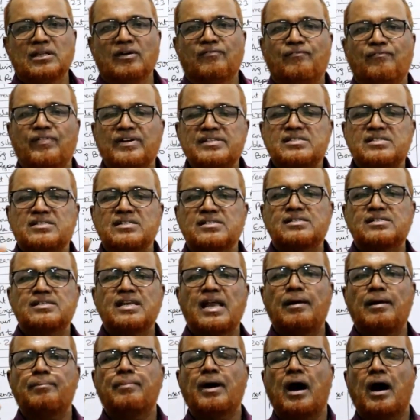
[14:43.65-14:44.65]
The first
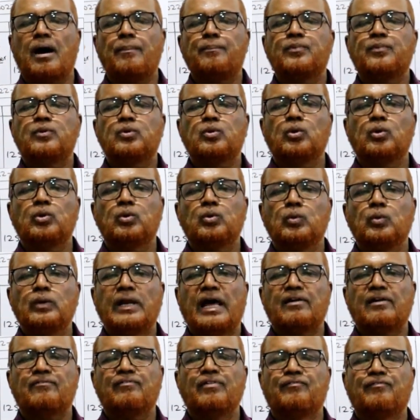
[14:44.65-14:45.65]
slab up to
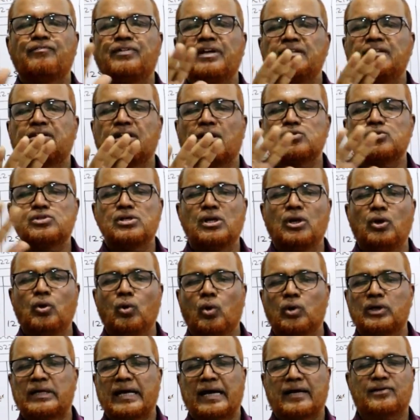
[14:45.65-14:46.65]
2,50,000
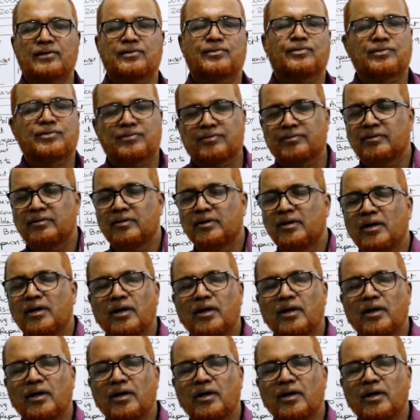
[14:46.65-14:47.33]
no tax.